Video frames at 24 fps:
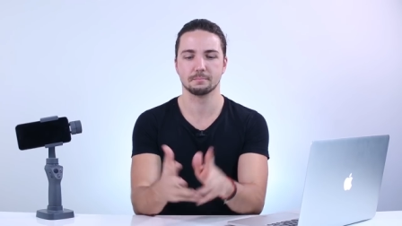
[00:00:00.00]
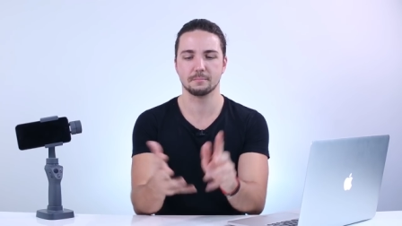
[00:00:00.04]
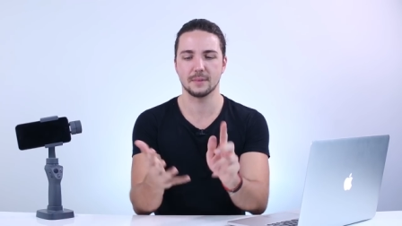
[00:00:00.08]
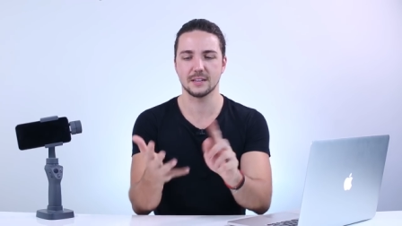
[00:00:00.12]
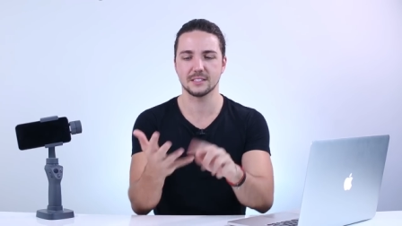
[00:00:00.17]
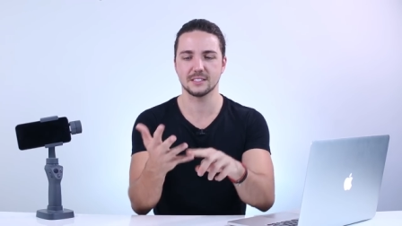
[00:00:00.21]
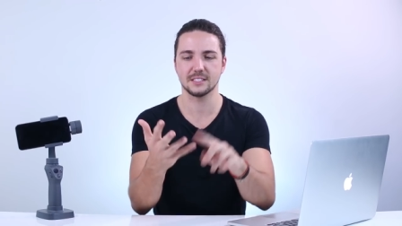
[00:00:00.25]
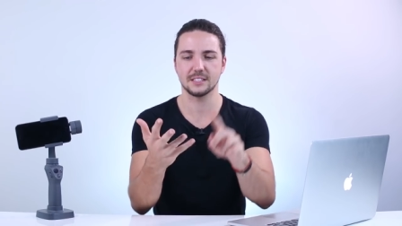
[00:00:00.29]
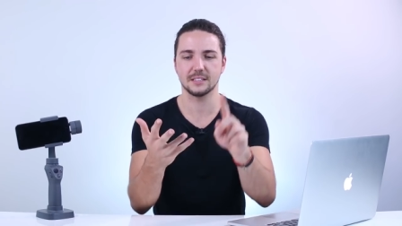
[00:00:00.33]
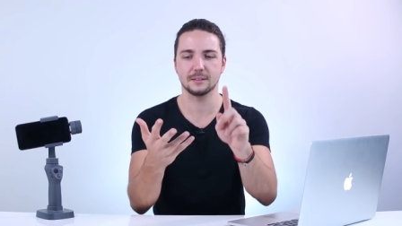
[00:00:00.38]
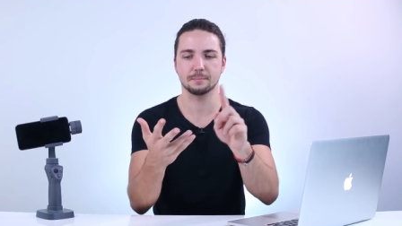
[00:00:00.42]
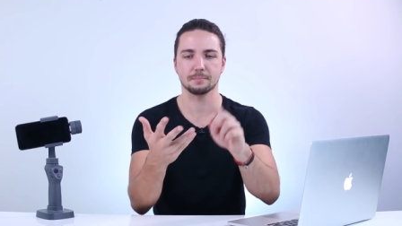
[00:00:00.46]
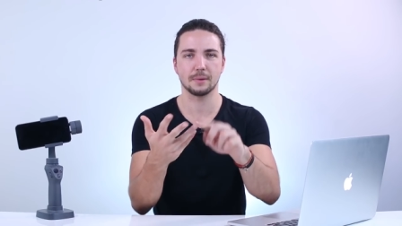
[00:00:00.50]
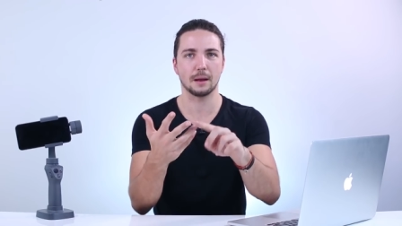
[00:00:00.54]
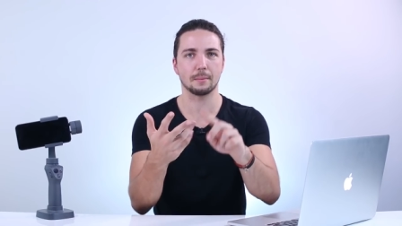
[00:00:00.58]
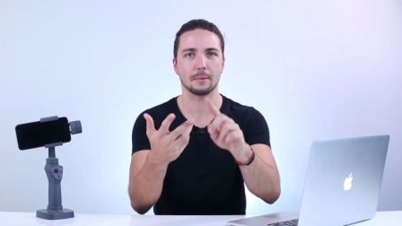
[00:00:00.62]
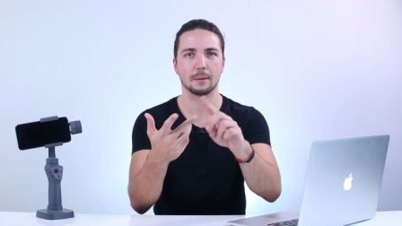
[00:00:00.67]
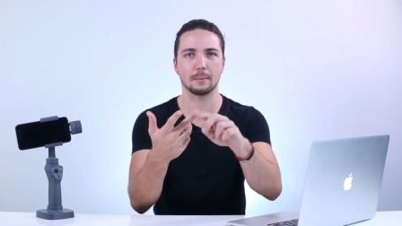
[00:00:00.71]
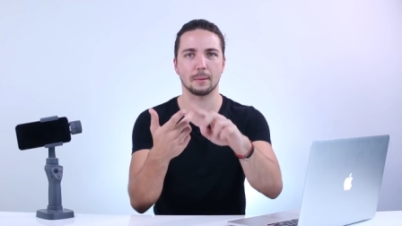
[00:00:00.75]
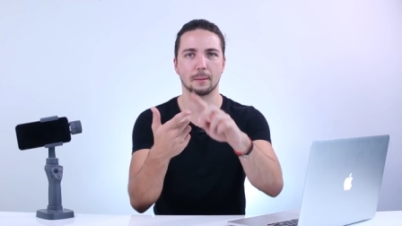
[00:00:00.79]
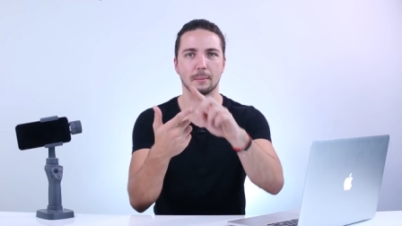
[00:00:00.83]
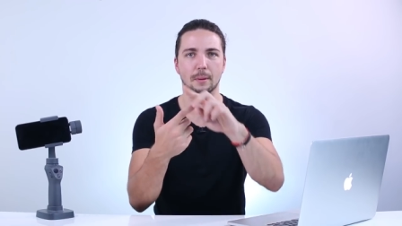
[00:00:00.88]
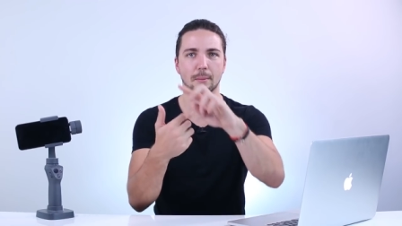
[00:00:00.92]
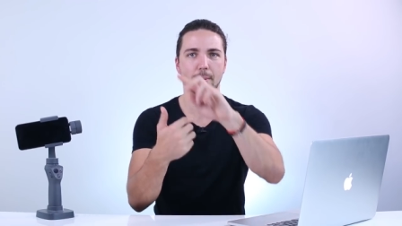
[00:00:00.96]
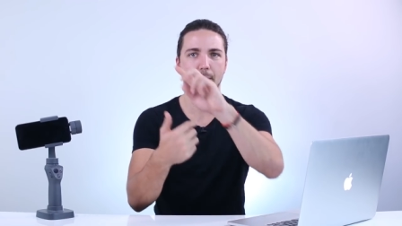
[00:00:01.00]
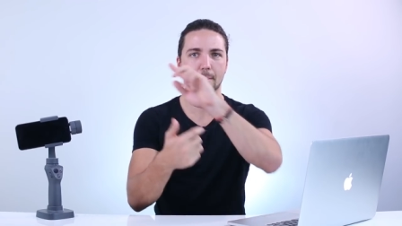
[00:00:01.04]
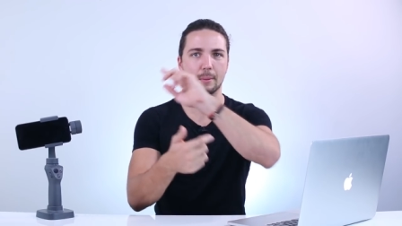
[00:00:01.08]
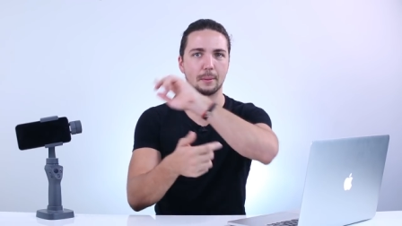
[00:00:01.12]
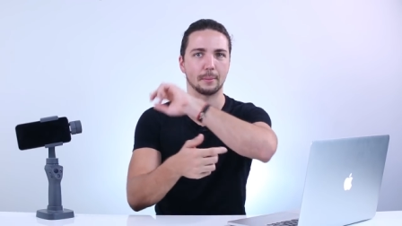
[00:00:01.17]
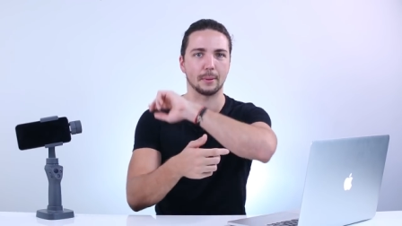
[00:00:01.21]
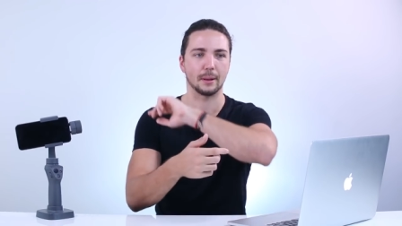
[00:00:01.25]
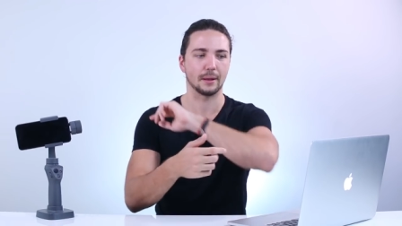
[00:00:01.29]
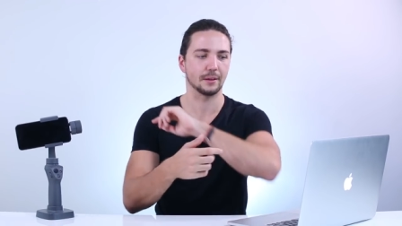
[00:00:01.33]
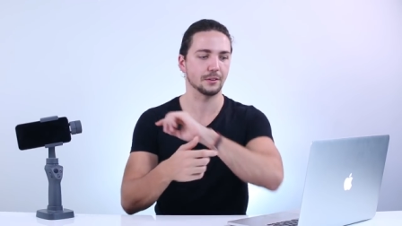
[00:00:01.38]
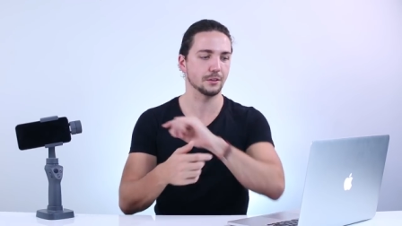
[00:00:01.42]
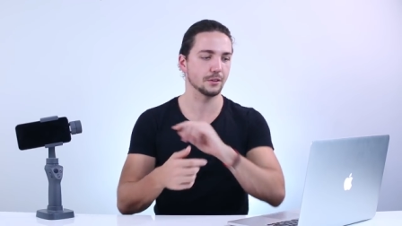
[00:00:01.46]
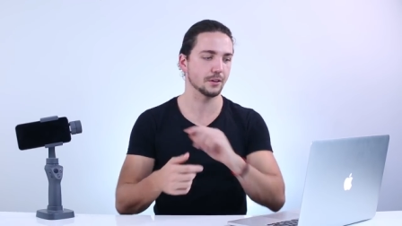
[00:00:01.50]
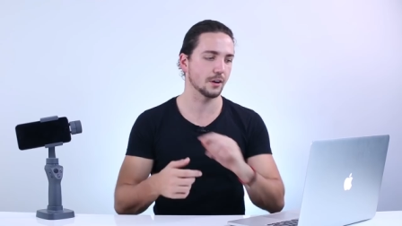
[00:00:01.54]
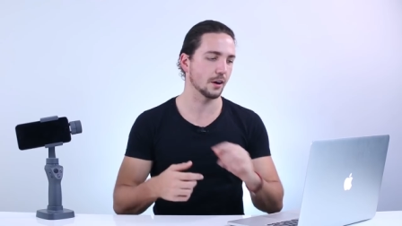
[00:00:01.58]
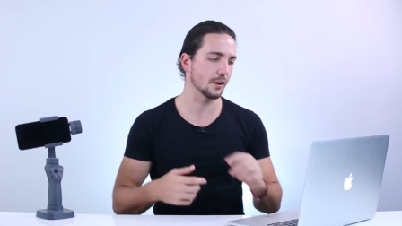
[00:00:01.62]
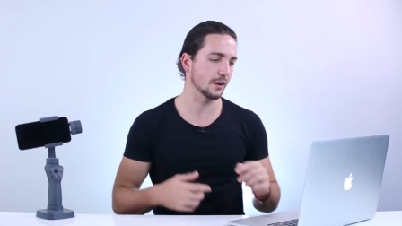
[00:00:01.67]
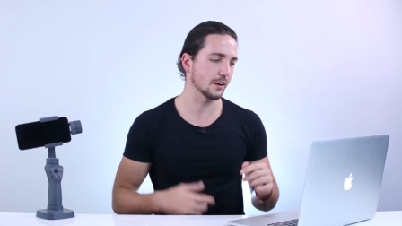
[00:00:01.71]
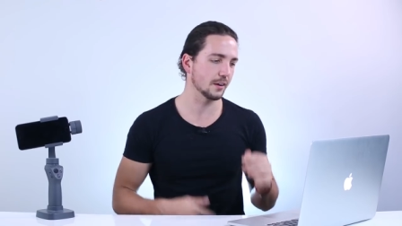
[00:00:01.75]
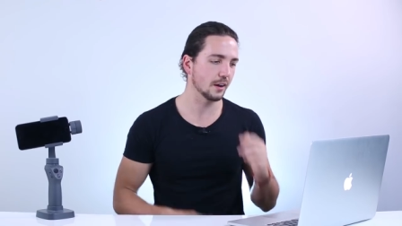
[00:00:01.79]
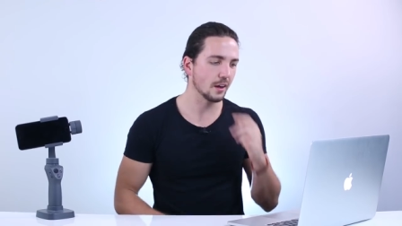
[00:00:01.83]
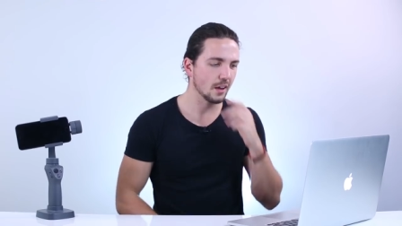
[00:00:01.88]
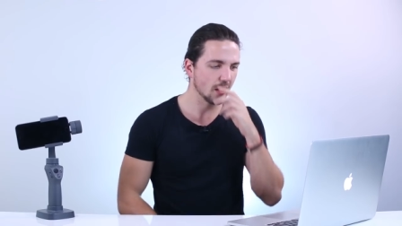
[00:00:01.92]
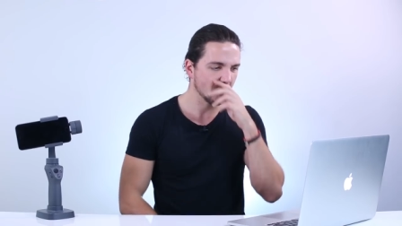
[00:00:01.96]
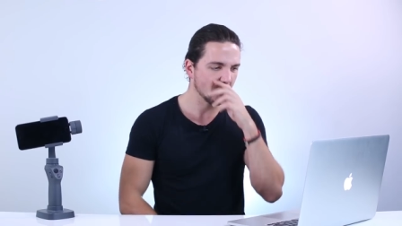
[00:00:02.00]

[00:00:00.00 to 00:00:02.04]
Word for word: Messy, blah, blah, blah, blah, blah, blah, blah. You got it.